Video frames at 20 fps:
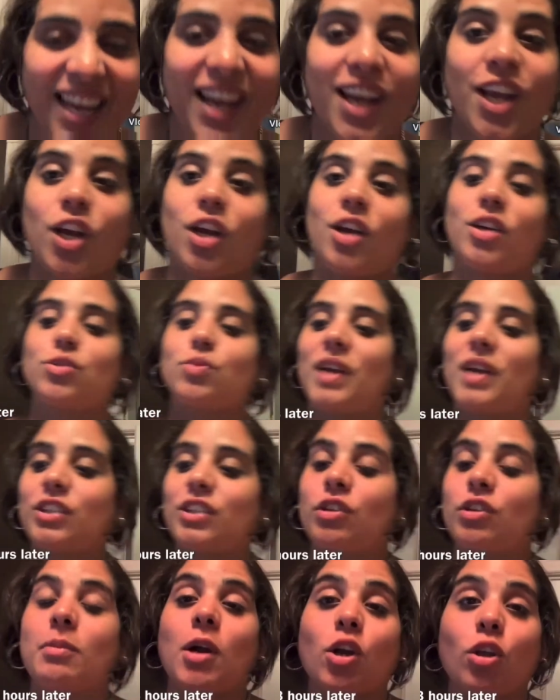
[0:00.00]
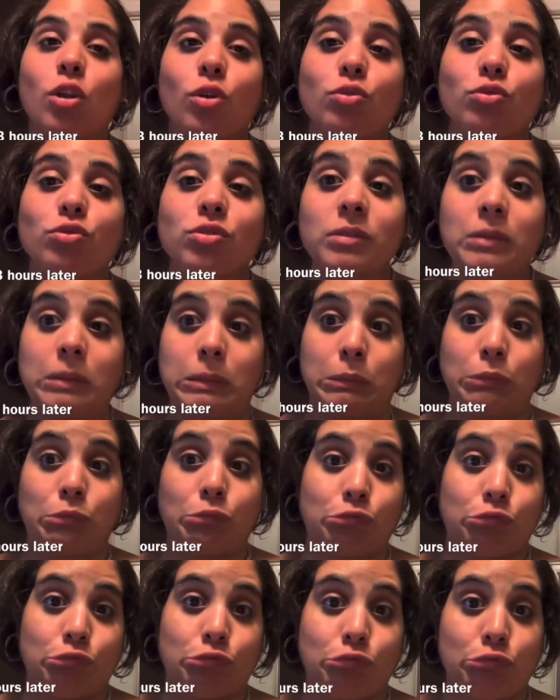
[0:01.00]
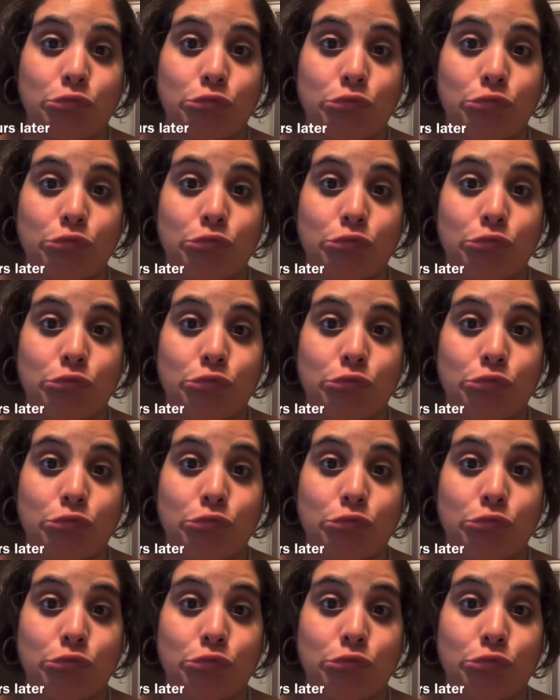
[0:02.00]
because we actually bought clothes and